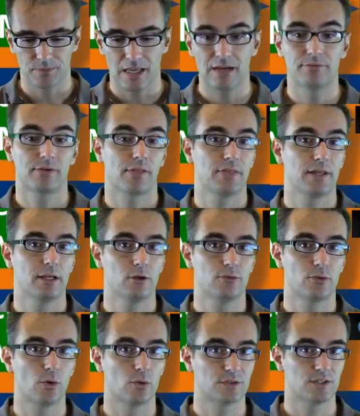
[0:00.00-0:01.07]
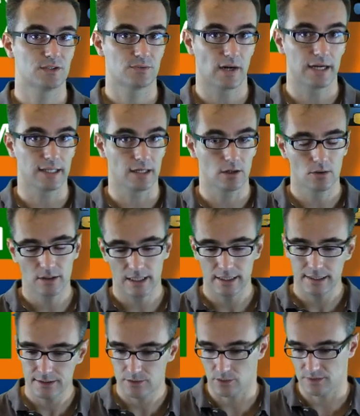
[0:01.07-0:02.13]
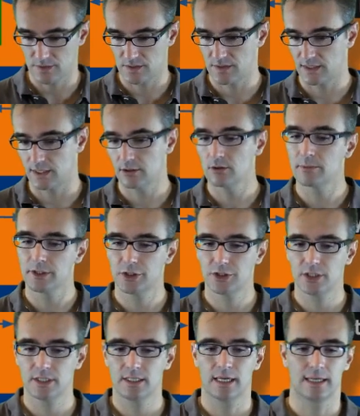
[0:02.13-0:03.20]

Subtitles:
everything, of course, is running locally, so it's a single machine.